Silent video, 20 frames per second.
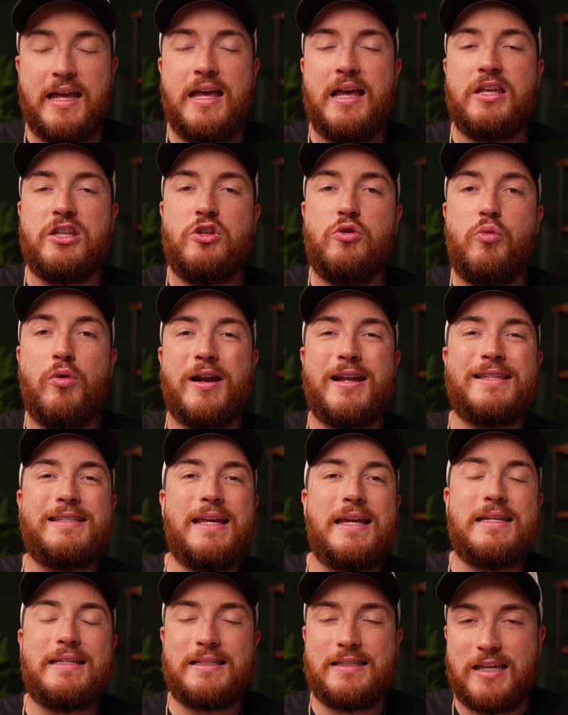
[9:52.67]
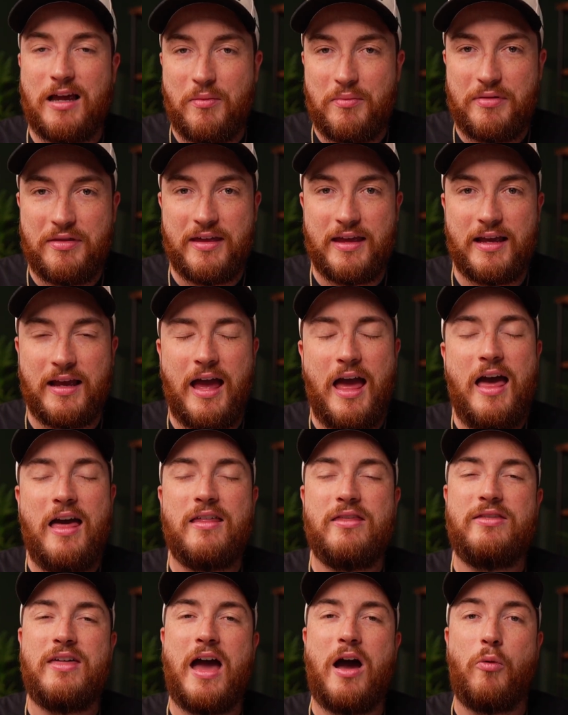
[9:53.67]
you wanna say something
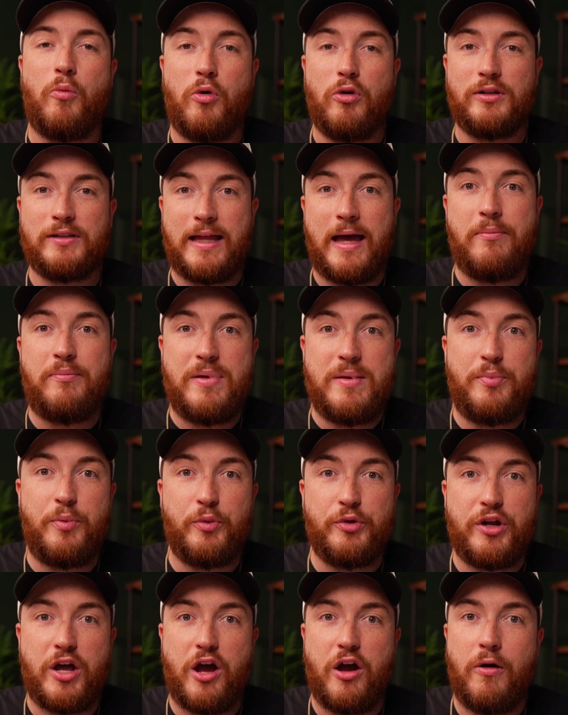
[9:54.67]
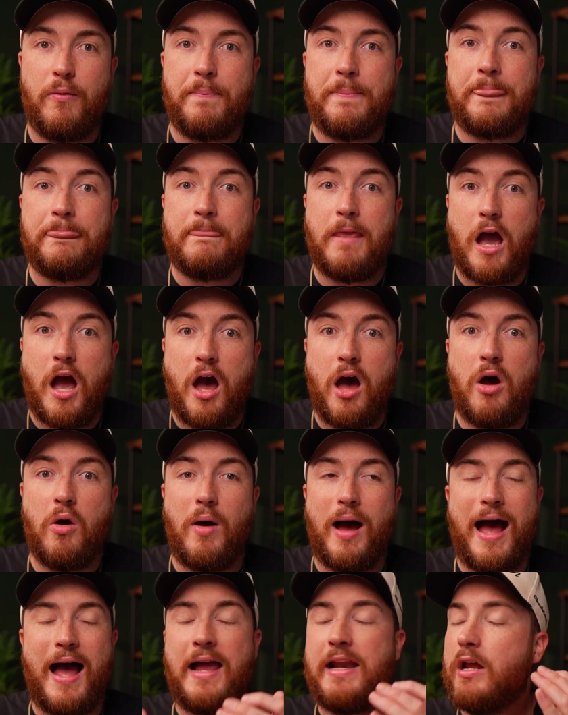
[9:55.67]
that will let people know,
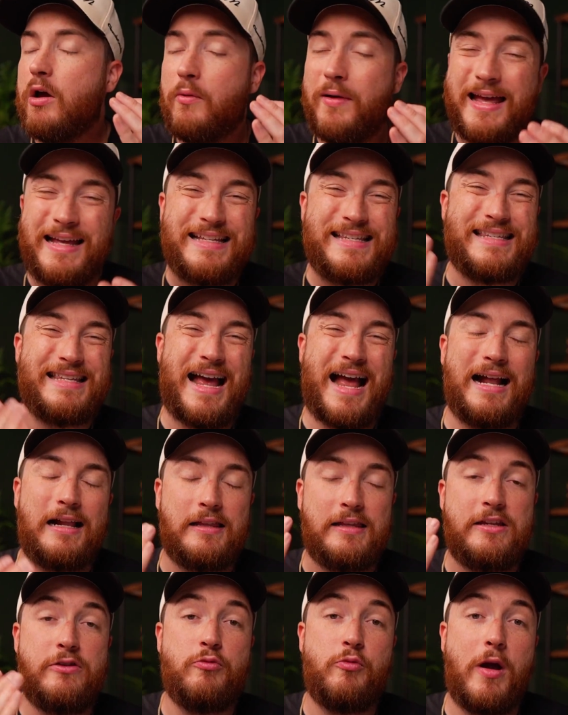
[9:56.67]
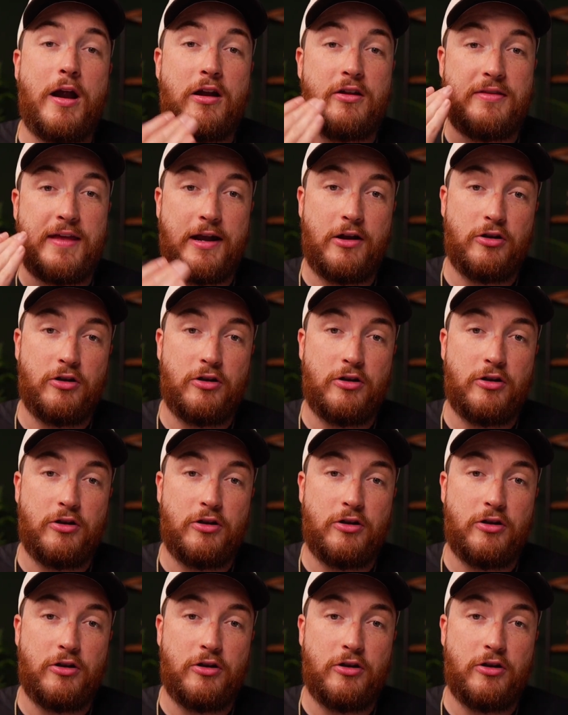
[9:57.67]
oh, I know exactly where they are